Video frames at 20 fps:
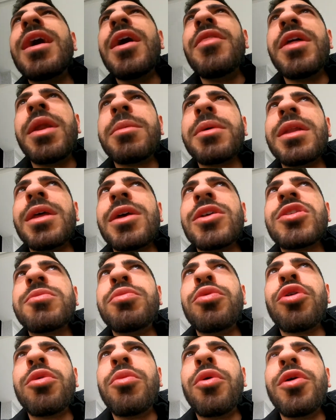And then I'm gonna
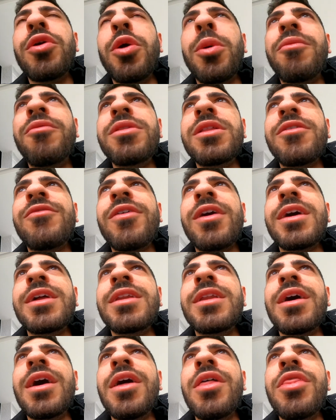explore more and hopefully
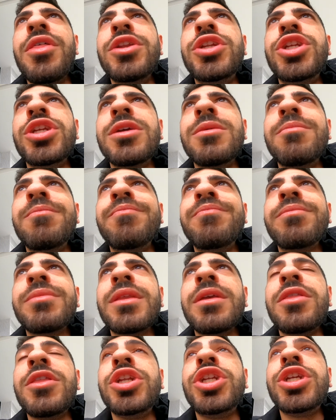find the gym.
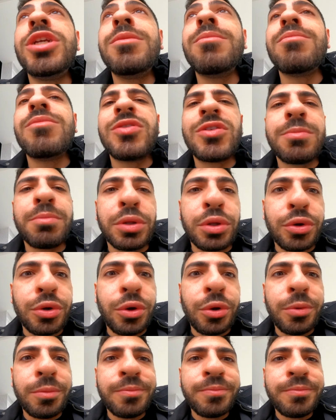The gyms,
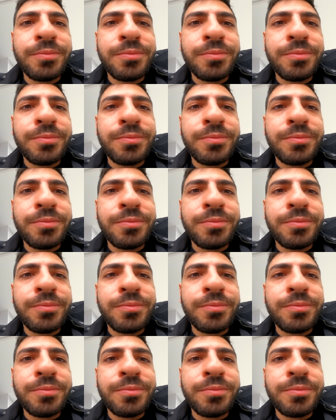plural.